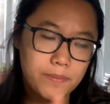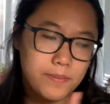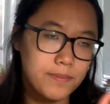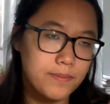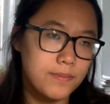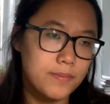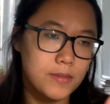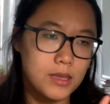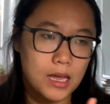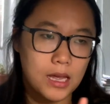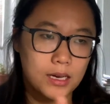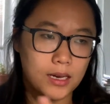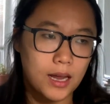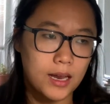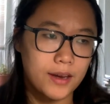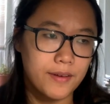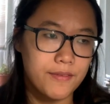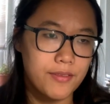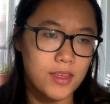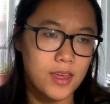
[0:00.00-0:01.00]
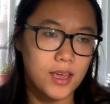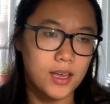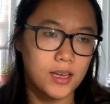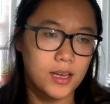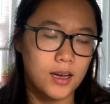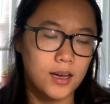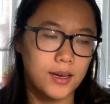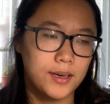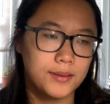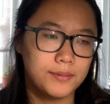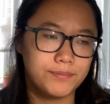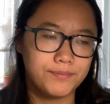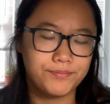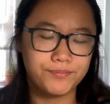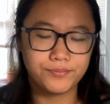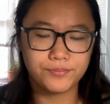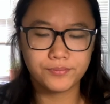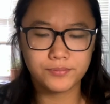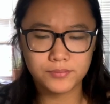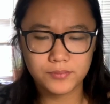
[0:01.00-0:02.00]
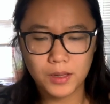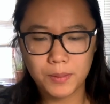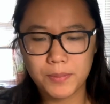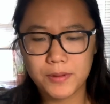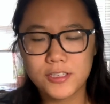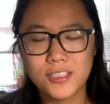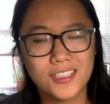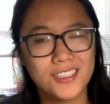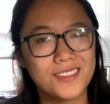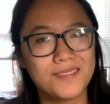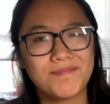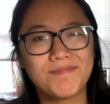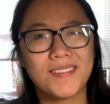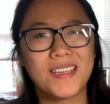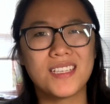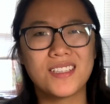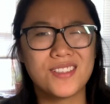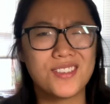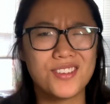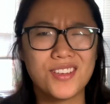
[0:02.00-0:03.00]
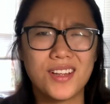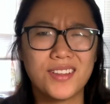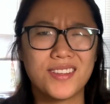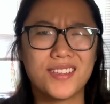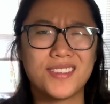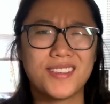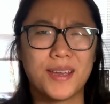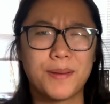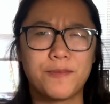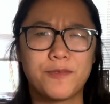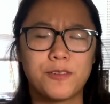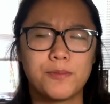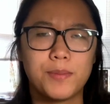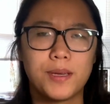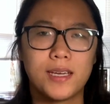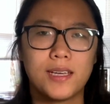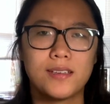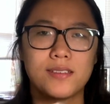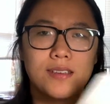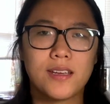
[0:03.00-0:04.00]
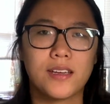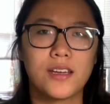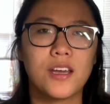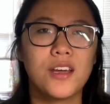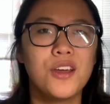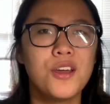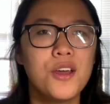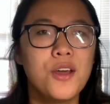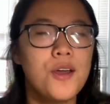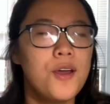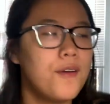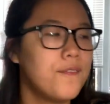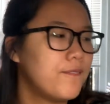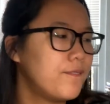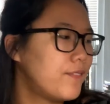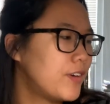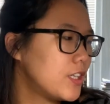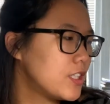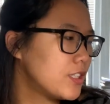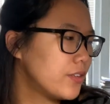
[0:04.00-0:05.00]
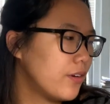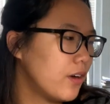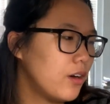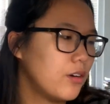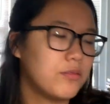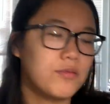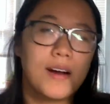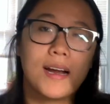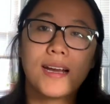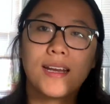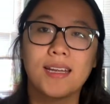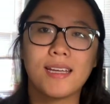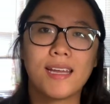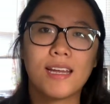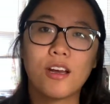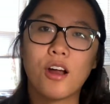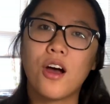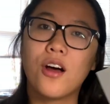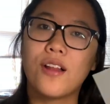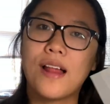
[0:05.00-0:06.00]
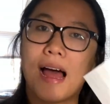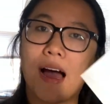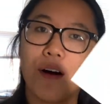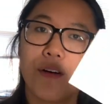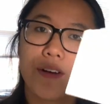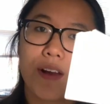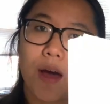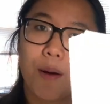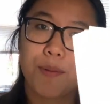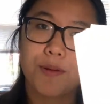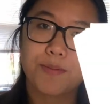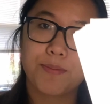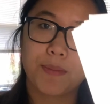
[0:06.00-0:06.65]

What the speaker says: that kind of thing, but just it's not the same for me. As like, first of all, writing it all out helps me